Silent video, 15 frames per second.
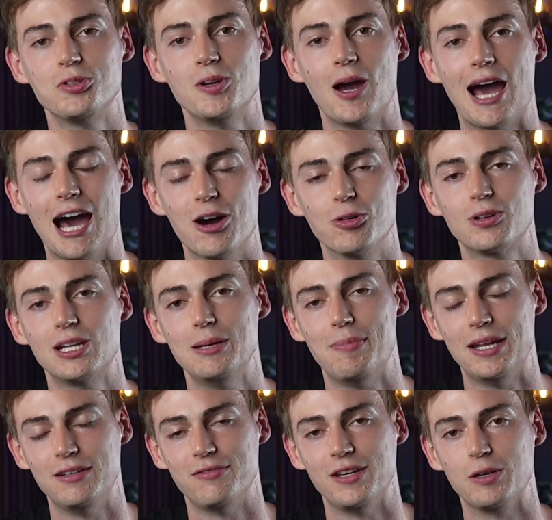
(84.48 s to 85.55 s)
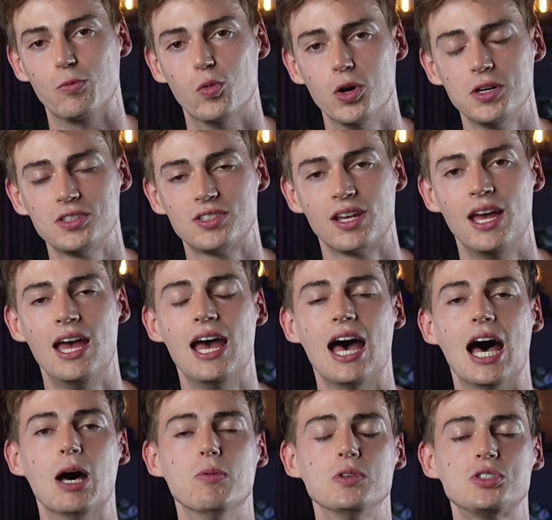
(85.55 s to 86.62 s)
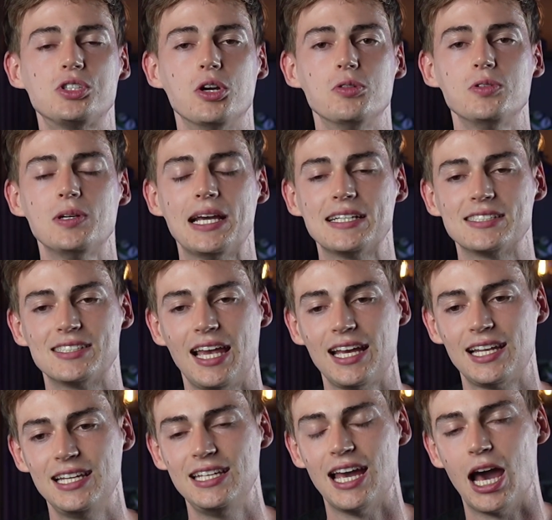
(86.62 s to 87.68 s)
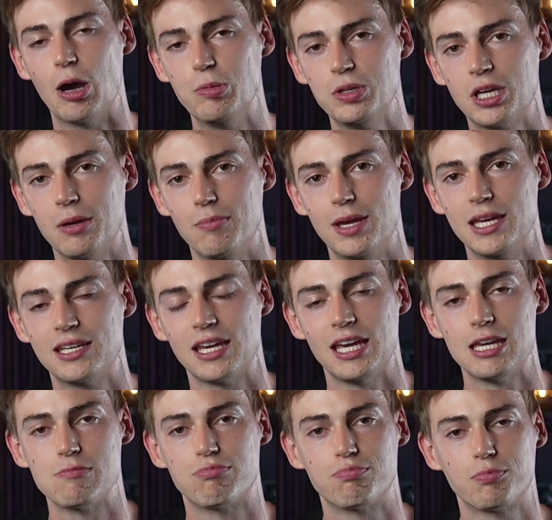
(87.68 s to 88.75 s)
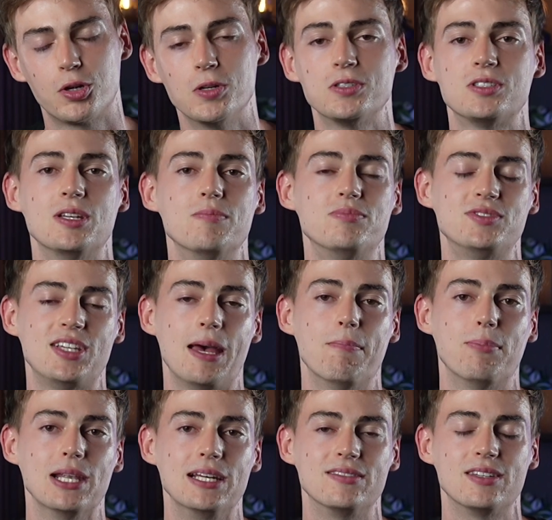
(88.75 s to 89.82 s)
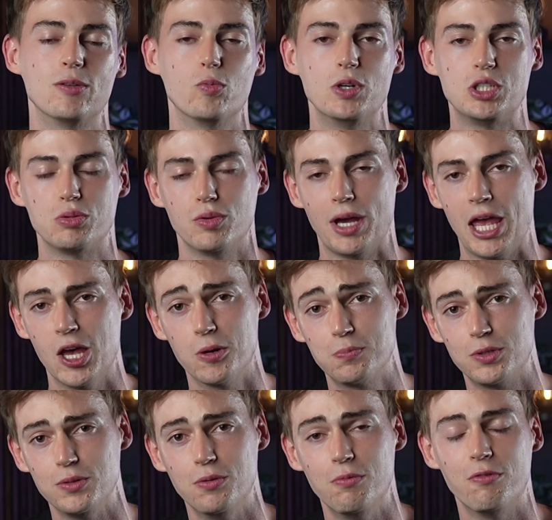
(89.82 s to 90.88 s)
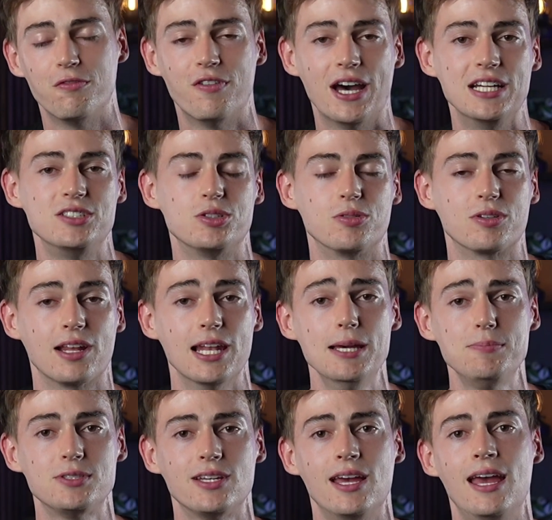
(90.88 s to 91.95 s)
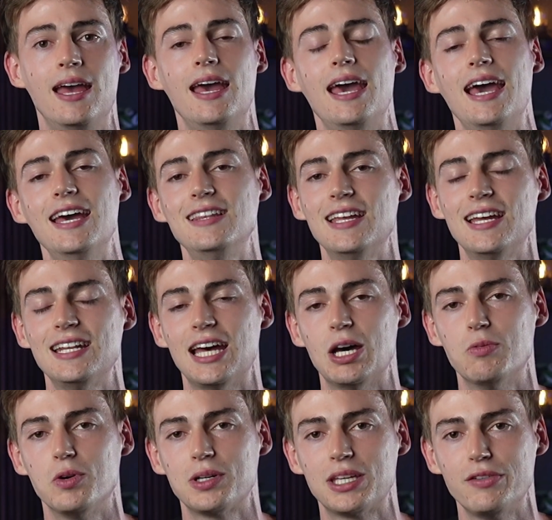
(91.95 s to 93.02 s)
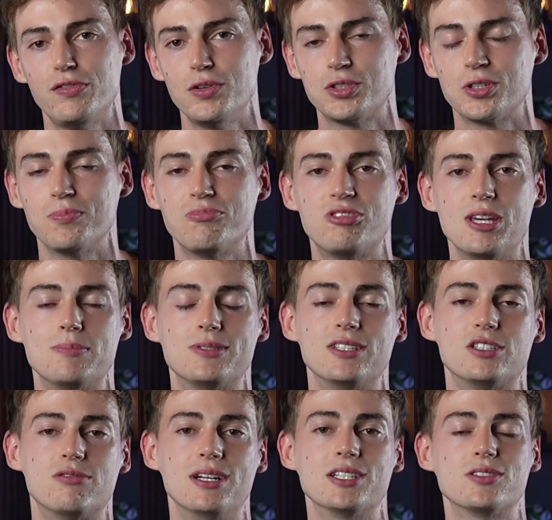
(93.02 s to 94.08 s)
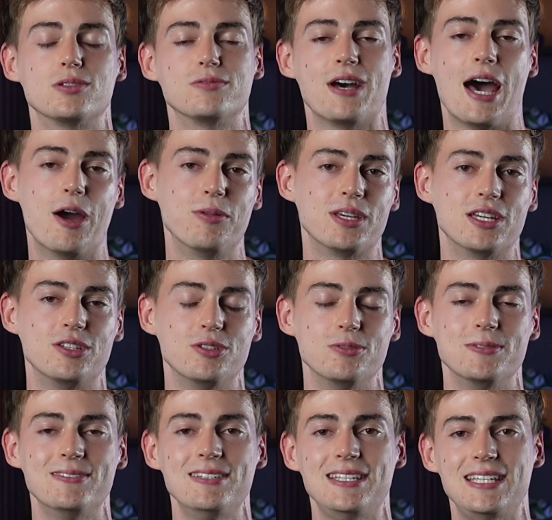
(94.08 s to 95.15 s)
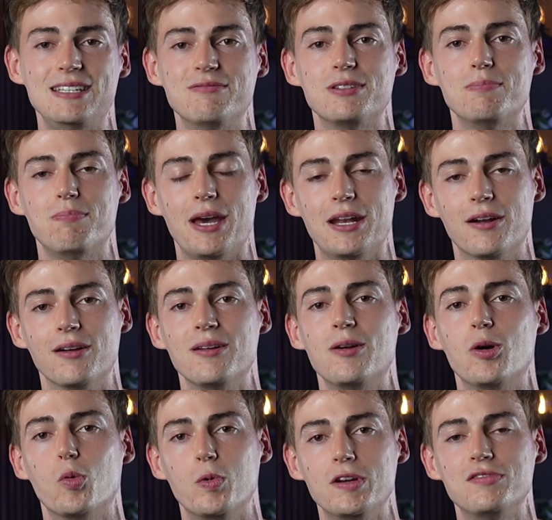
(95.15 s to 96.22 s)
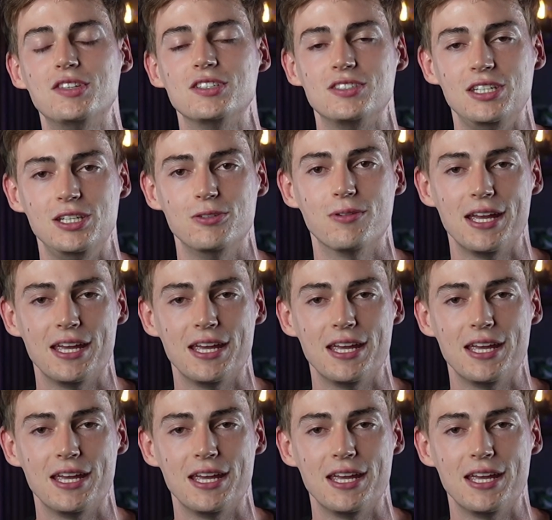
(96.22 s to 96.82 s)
you how Clip Anything works. I will show you exactly how you can make a custom template which will help you find your clips. And then I will give you some tips and tricks of how you can do it even better with this new